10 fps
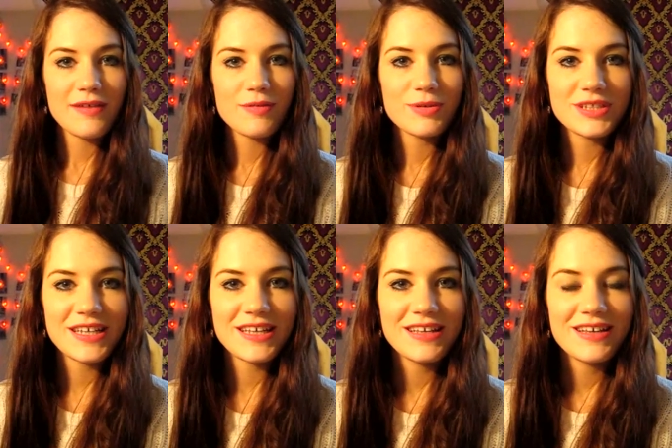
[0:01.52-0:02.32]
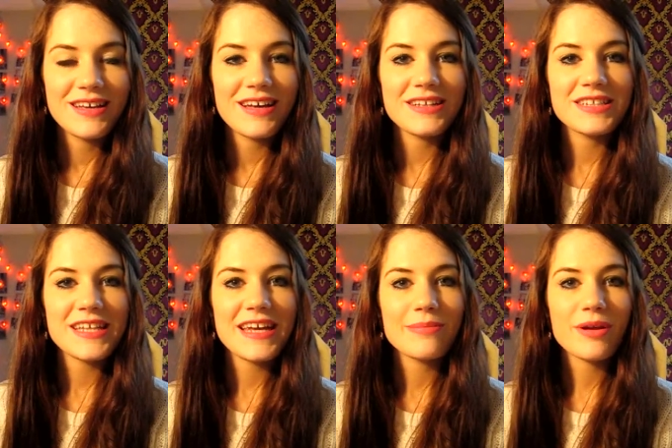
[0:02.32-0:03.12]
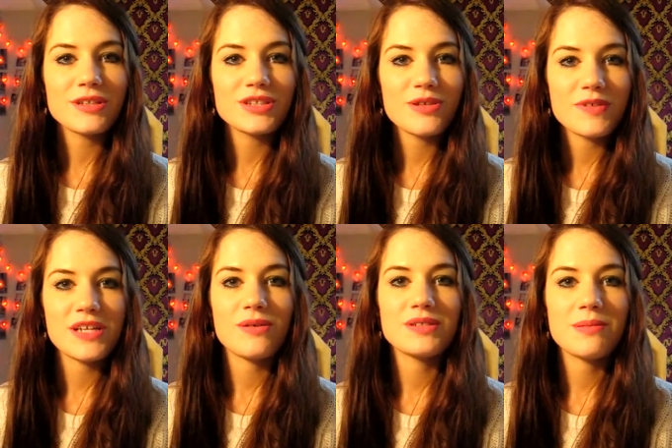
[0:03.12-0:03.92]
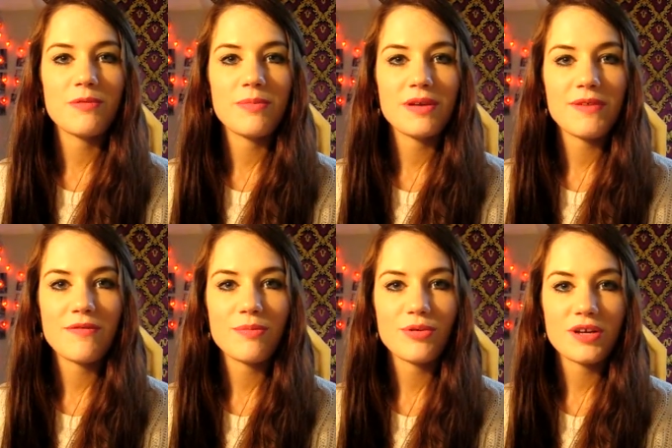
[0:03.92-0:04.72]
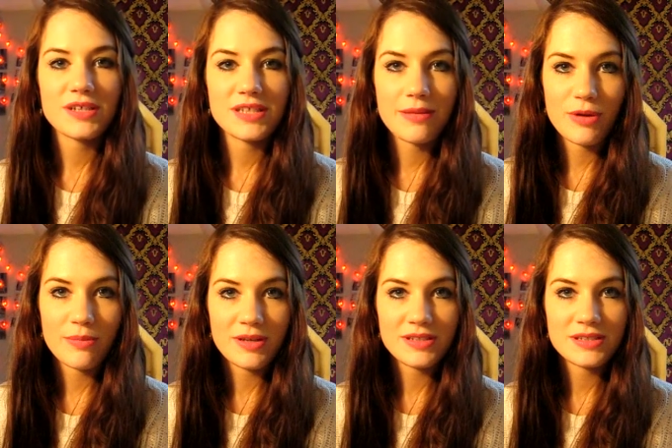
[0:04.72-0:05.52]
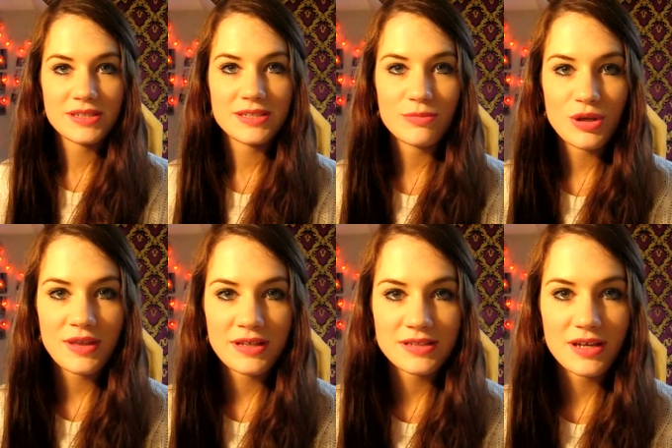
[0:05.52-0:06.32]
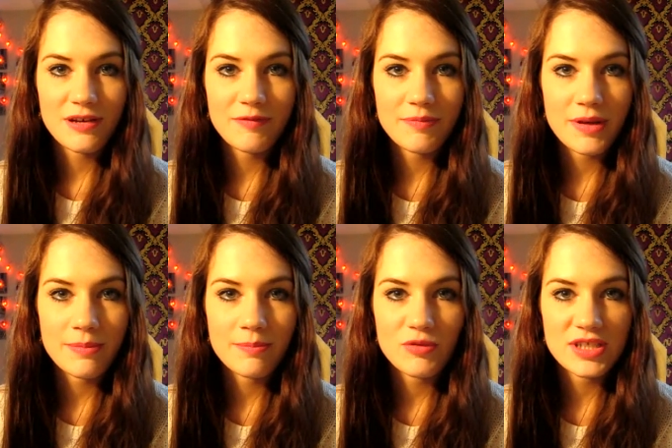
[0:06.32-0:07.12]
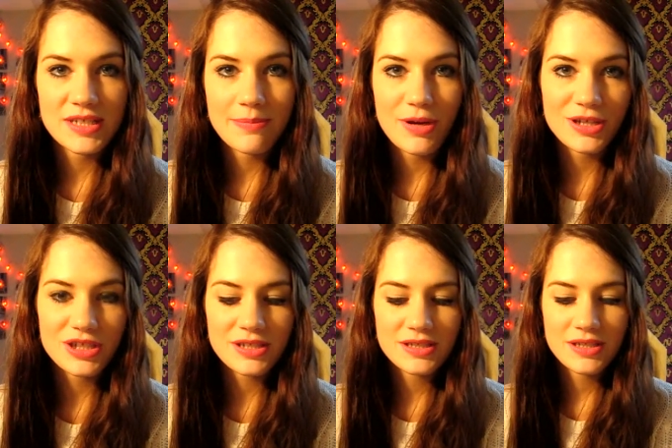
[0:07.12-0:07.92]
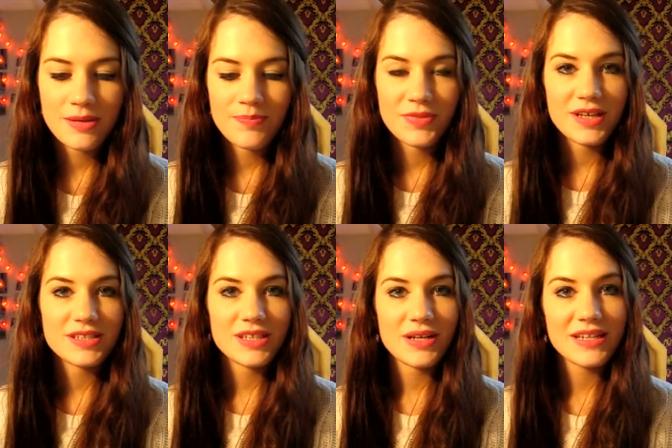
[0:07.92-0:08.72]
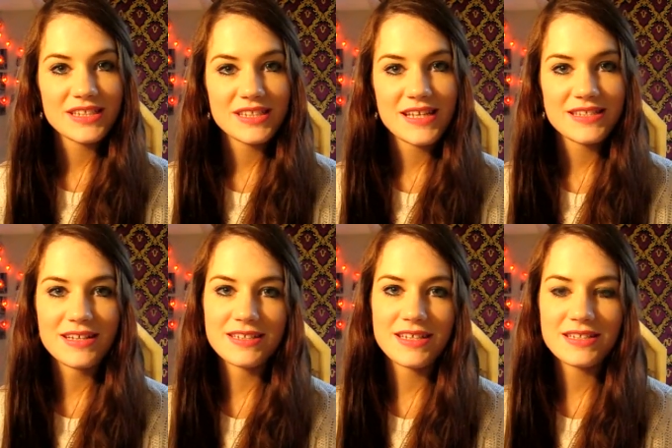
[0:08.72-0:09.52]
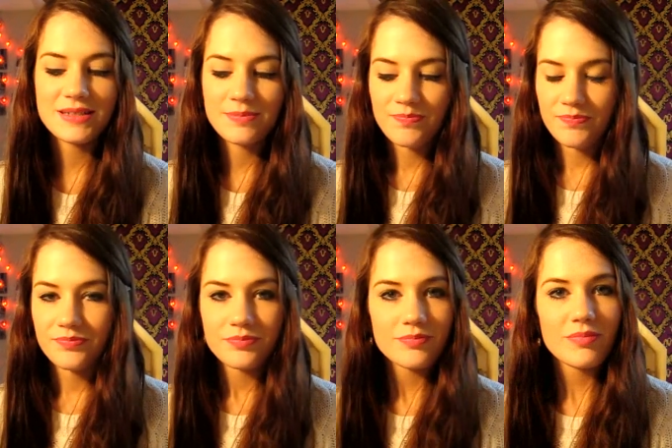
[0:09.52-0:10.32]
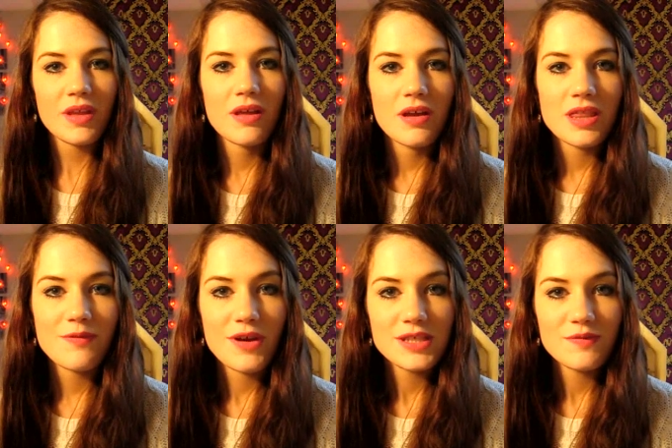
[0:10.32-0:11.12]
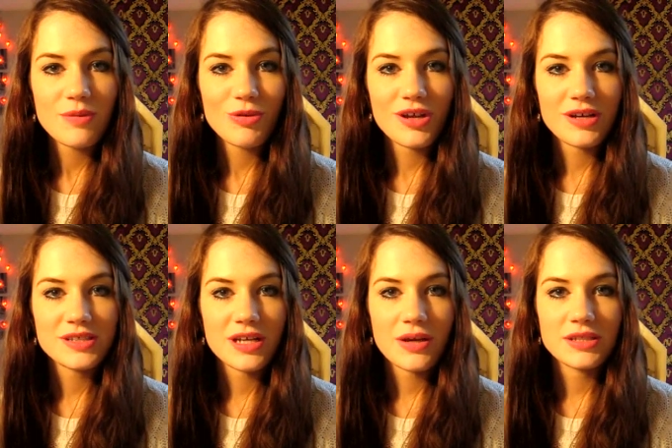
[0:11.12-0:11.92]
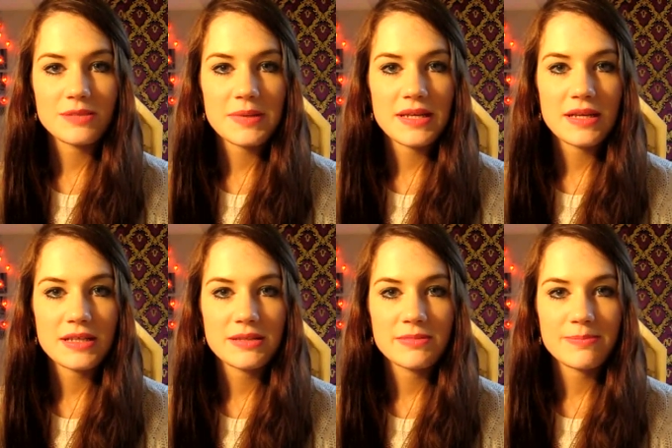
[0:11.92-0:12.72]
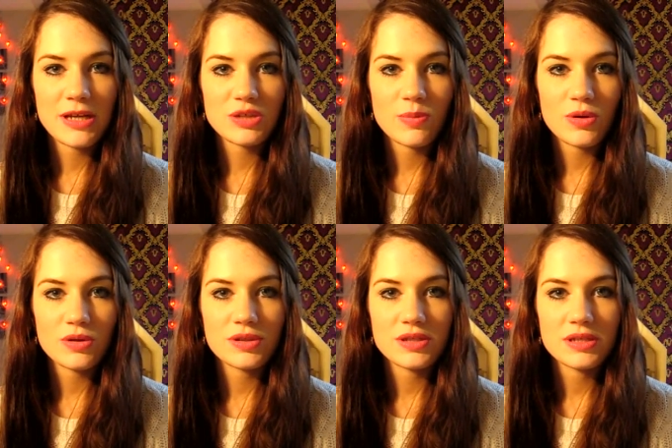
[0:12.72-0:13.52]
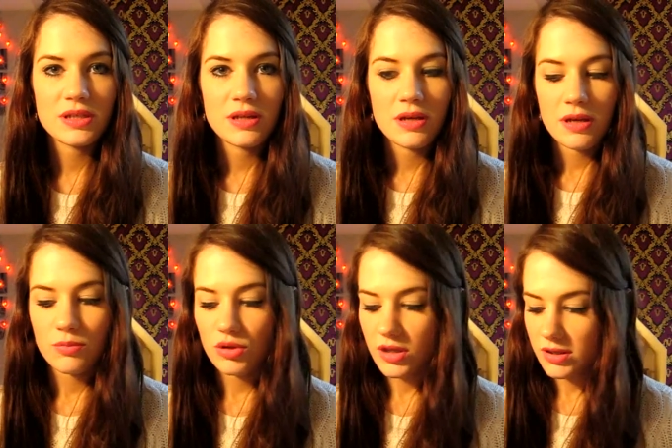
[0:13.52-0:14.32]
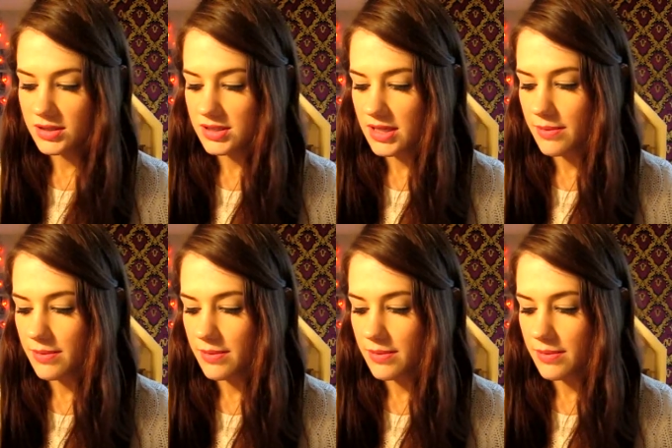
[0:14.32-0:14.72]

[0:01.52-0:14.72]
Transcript: Hey everybody! Today I'm going to do a video on some of my favourite products at the moment and some new things that I've um, recently purchased. So let's just get started. The first few products are going to be some Smashbox products.